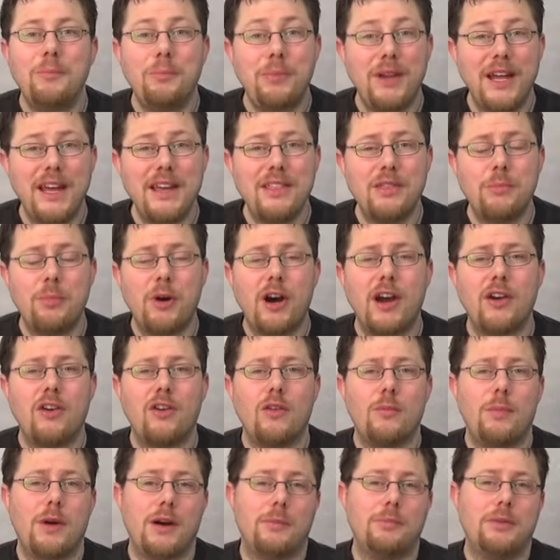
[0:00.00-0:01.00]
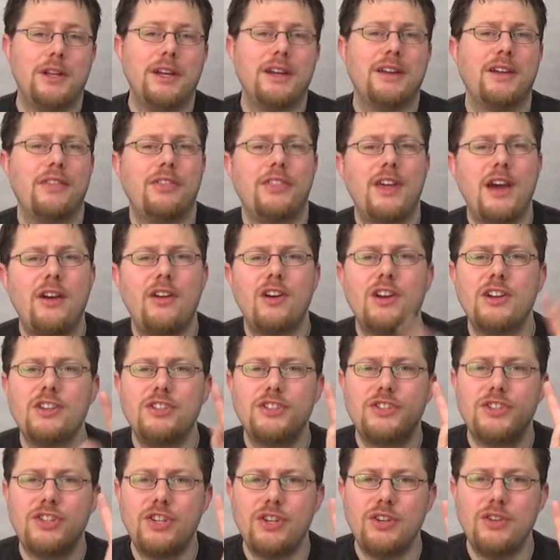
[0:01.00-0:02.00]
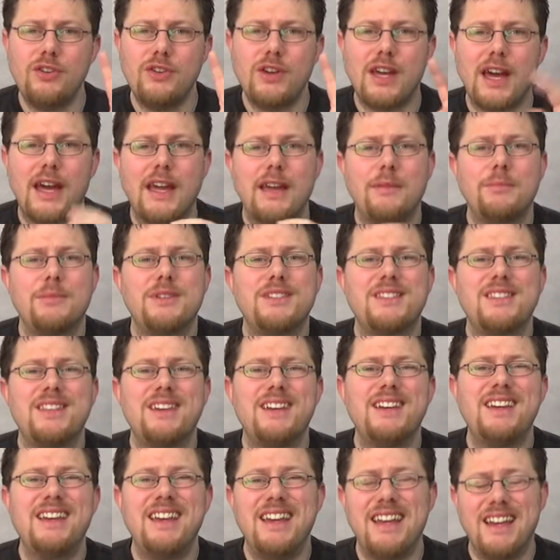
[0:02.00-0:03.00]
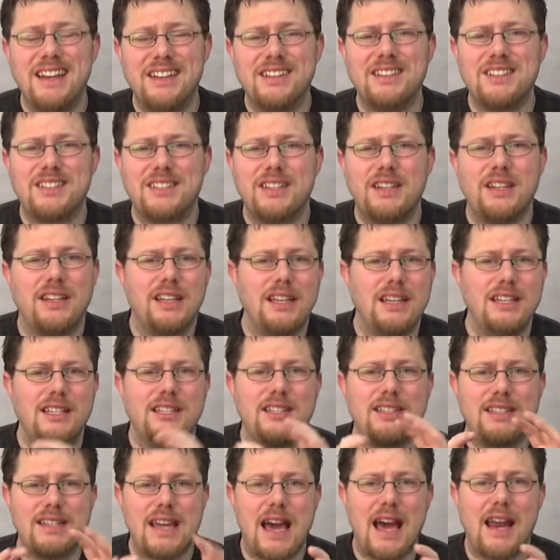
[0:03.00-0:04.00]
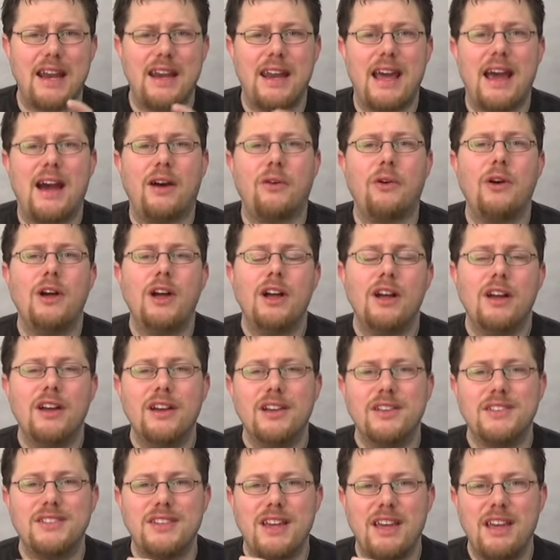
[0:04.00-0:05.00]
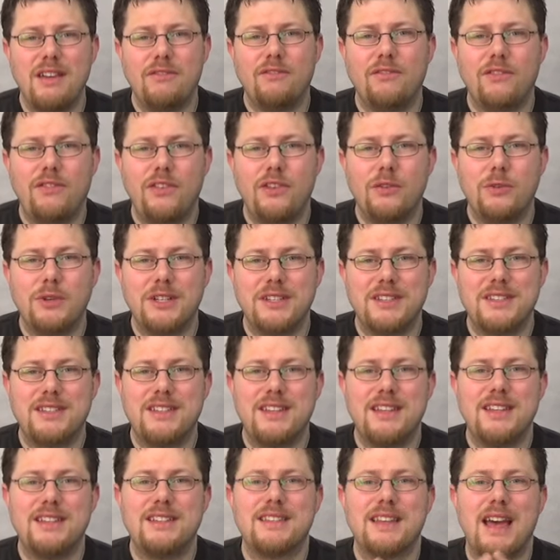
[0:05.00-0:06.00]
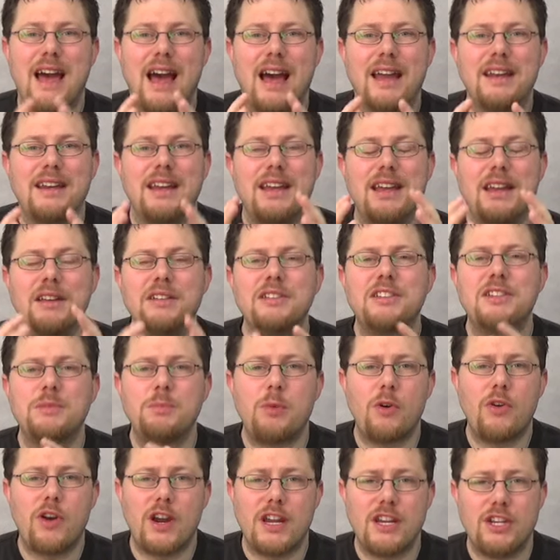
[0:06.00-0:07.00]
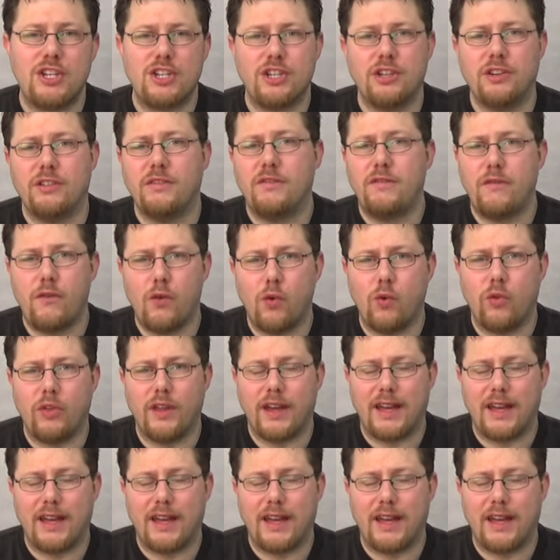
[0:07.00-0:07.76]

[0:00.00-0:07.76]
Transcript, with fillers: Playing the Pirate Republic, there are two games that instantly stand out as influences and inspiration for the